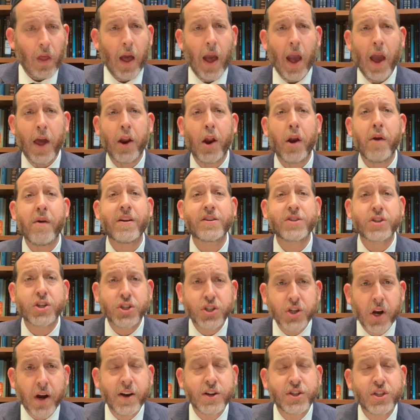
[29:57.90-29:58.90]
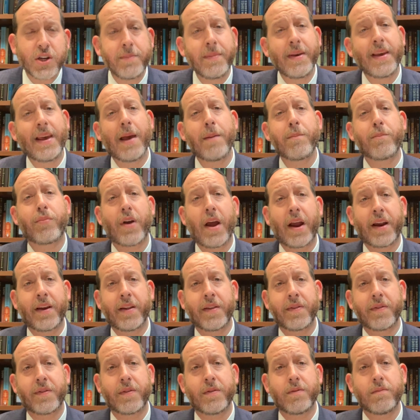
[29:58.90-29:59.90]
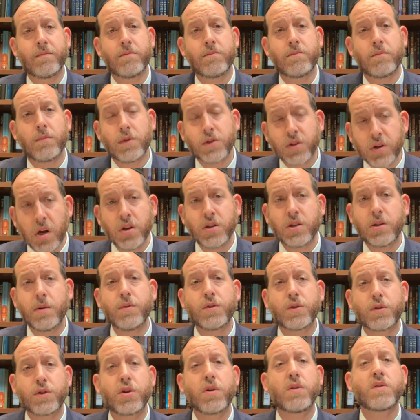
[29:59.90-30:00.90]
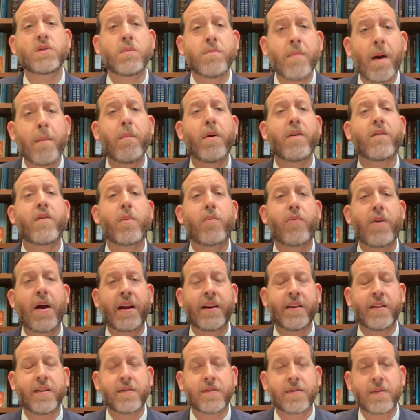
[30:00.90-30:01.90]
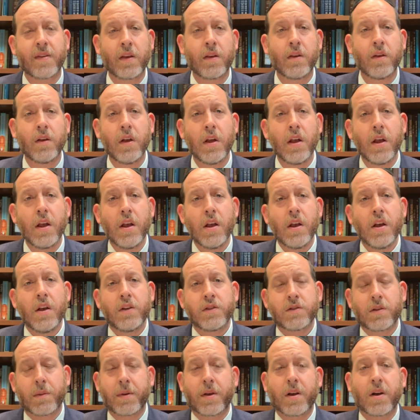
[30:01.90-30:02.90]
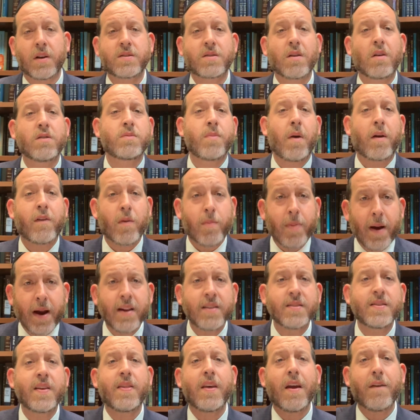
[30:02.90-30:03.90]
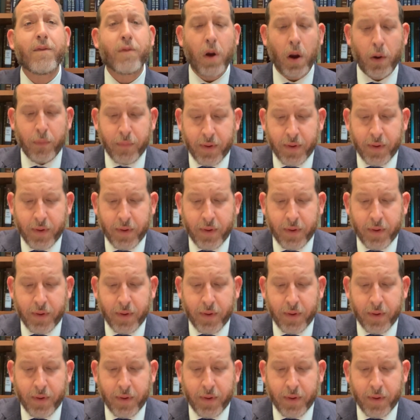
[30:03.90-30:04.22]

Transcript: and on Rosh Hashanah she became pregnant. She was remembered for pregnancy. So because Sarah was remembered for pregnancy, therefore we